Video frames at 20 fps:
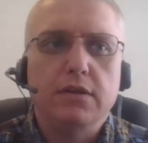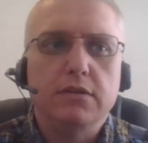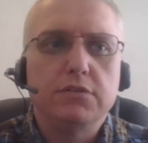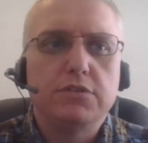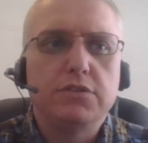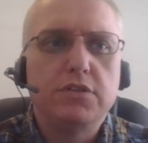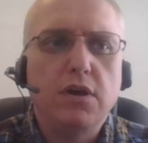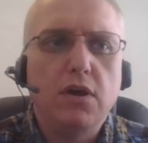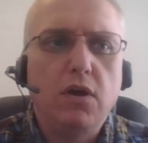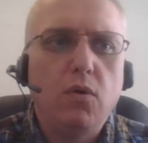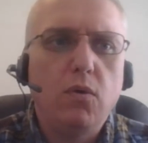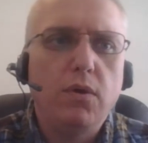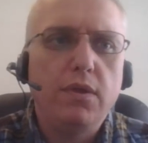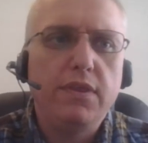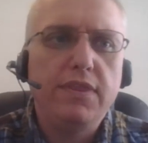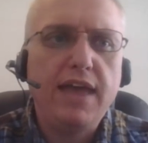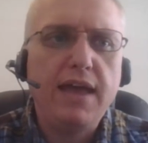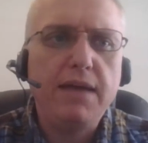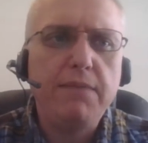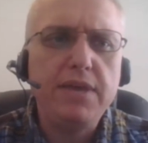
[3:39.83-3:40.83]
So
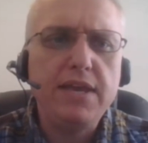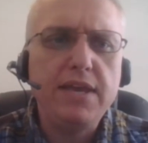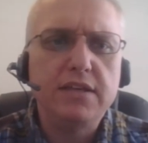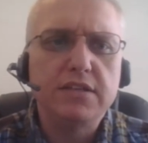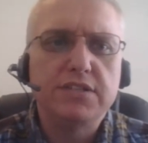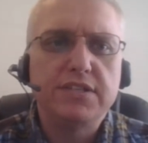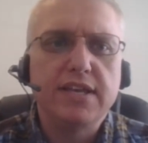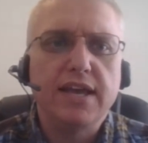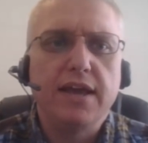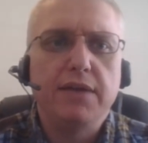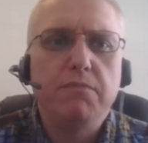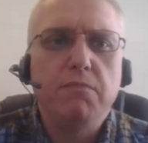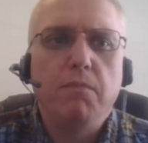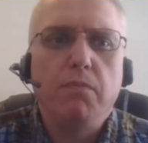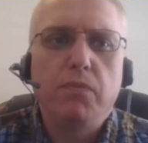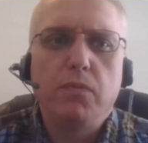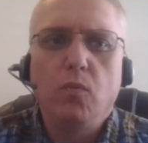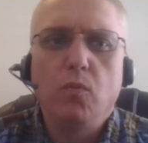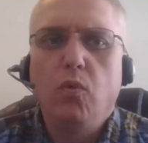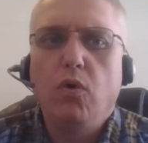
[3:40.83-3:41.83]
that being said,
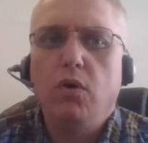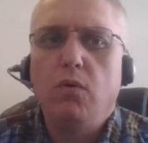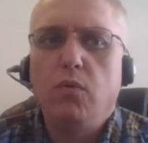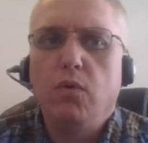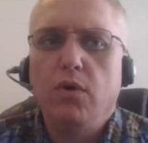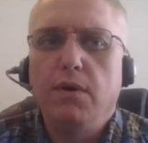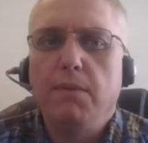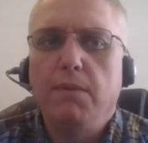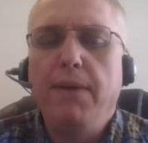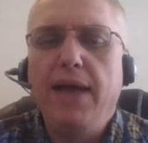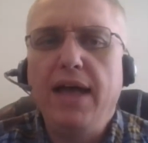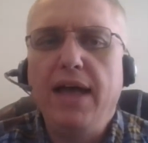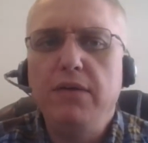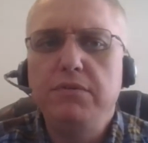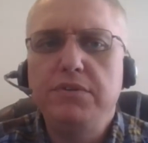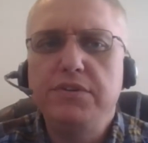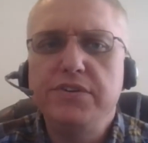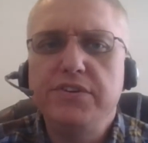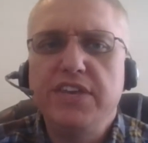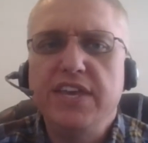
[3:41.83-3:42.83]
what we're
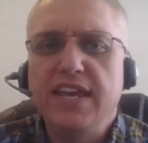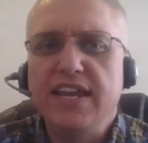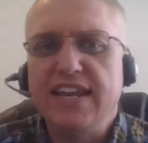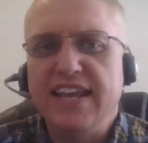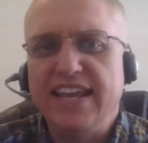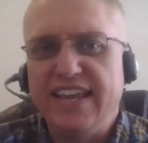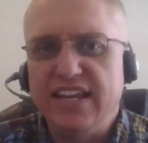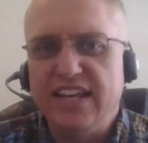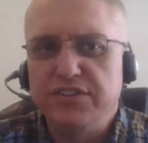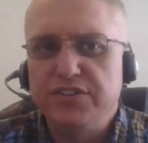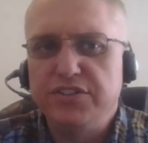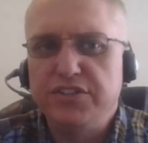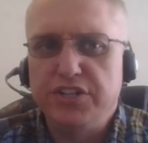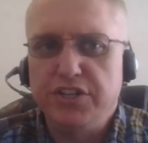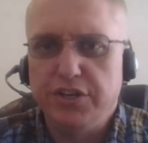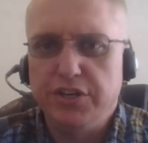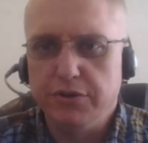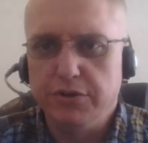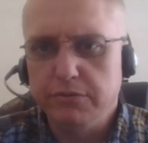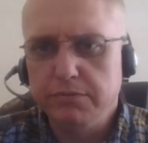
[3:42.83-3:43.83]
about to get
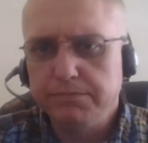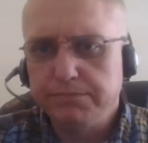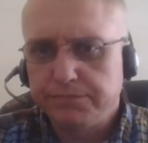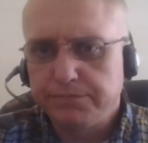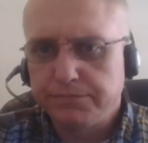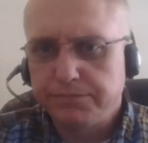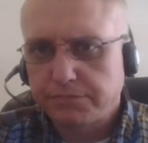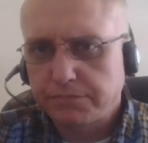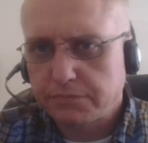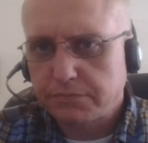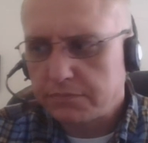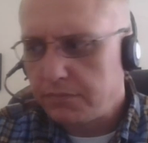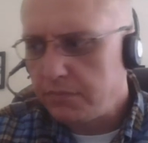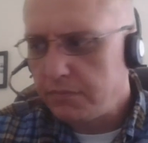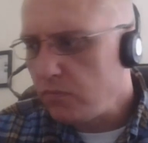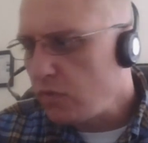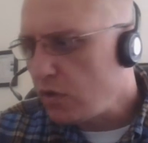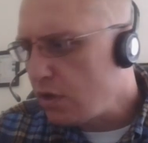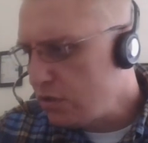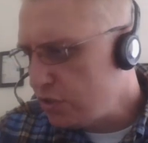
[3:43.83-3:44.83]
into,
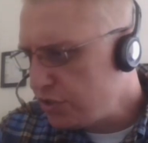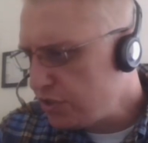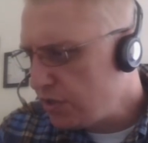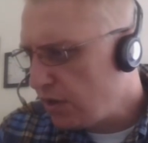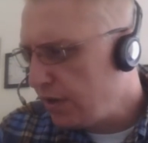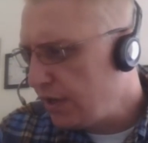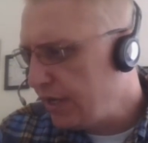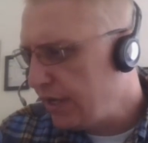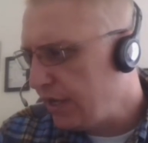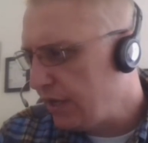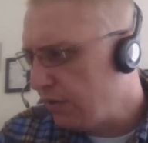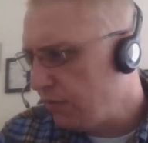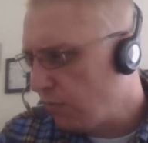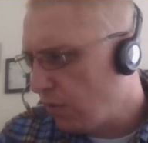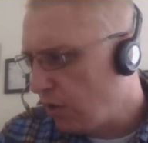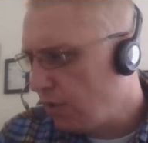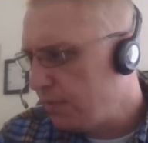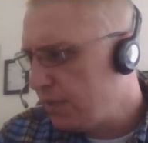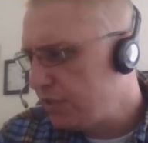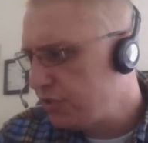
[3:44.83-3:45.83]
starting in
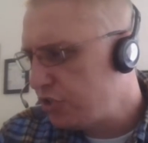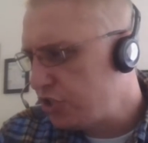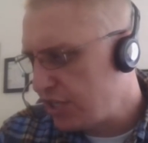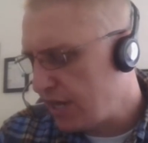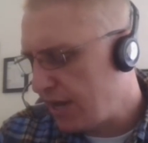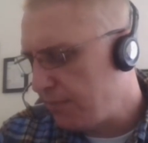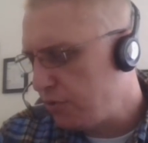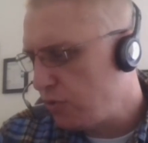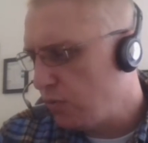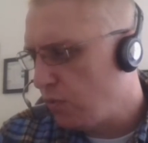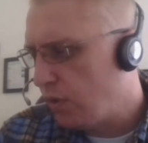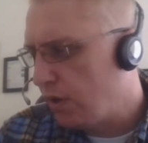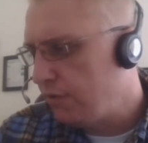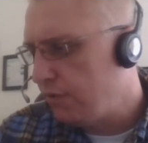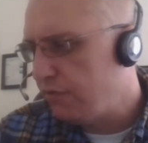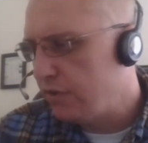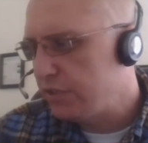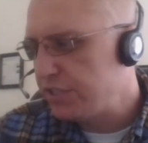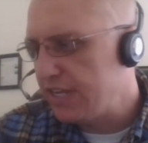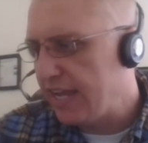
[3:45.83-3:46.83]
Romans chapter 1
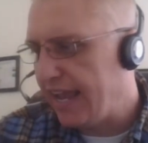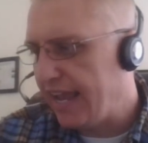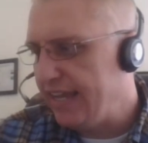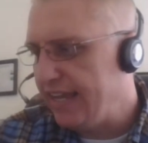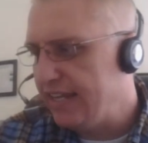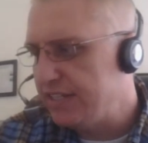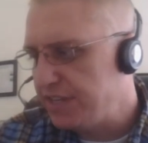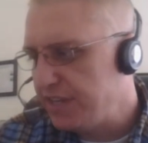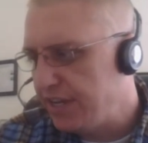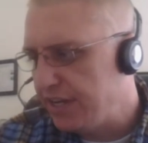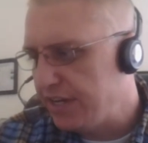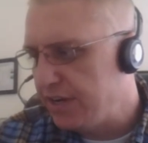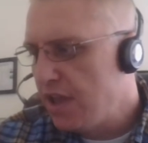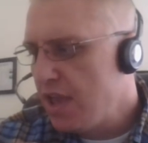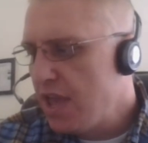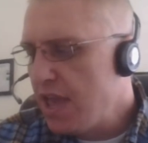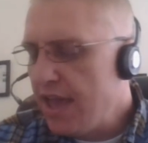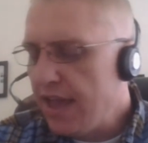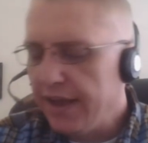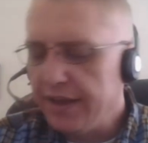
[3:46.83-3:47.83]
verse 18
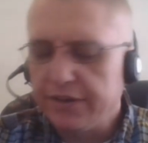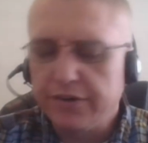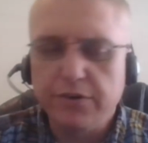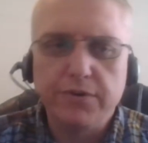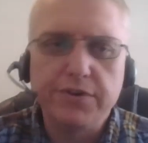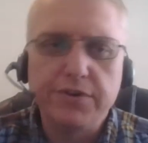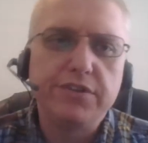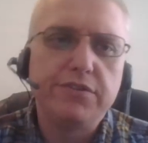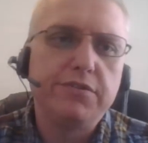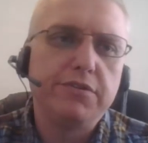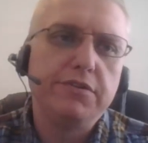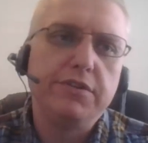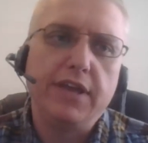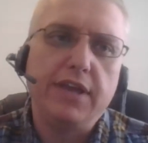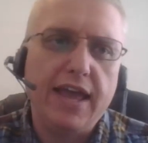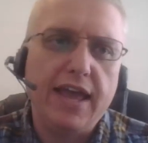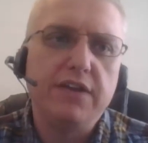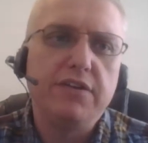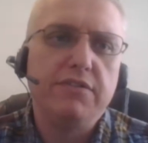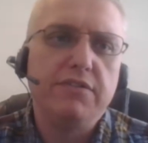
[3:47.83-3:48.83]
and going through
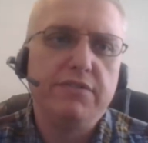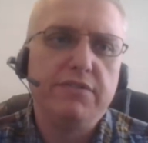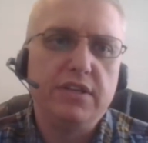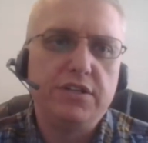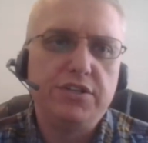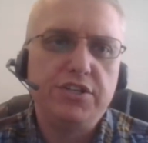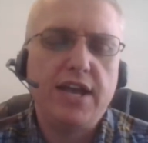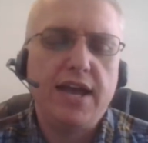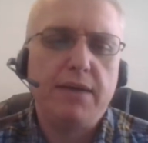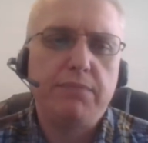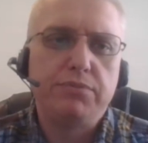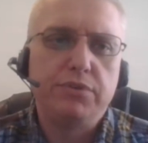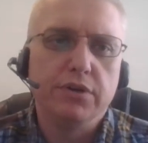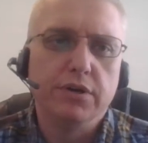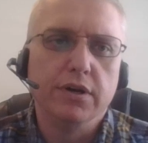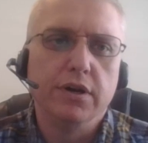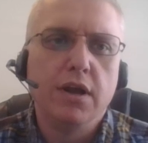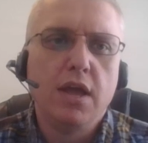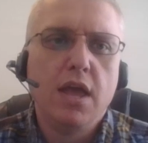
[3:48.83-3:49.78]
the end of the chapter,